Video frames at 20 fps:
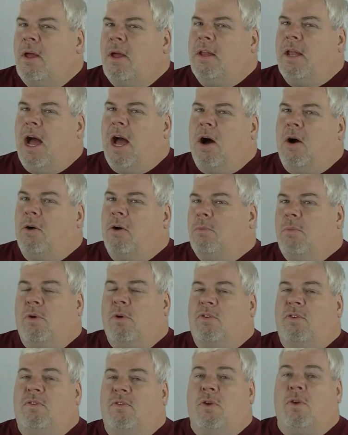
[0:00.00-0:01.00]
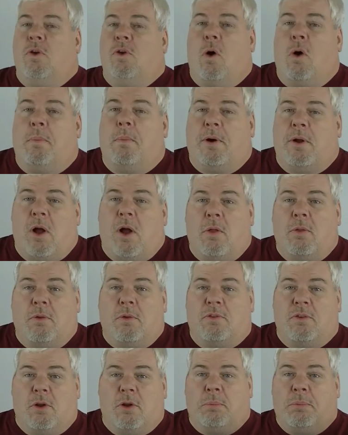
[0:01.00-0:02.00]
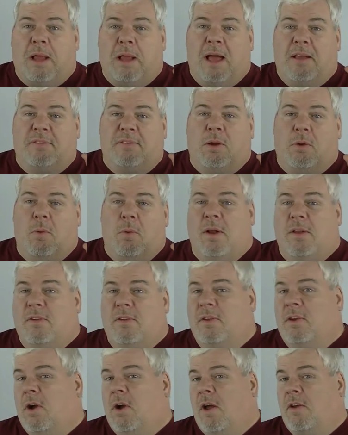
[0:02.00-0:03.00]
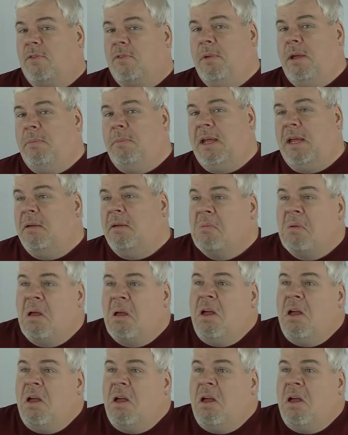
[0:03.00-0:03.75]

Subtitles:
Now, most of you know about all those little plastic ones that cost maybe,